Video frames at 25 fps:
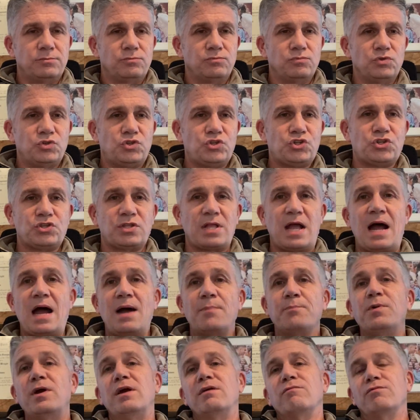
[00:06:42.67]

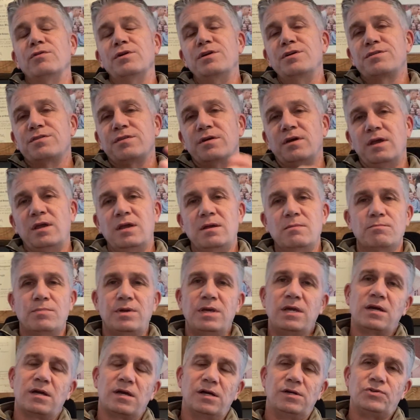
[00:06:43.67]
stop everything
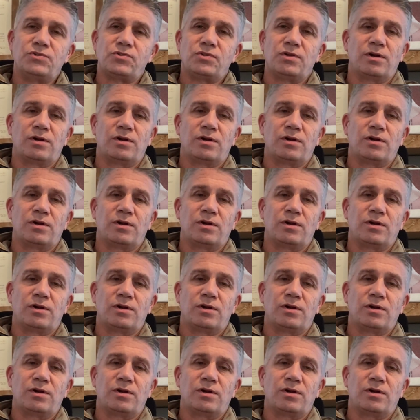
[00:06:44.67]
because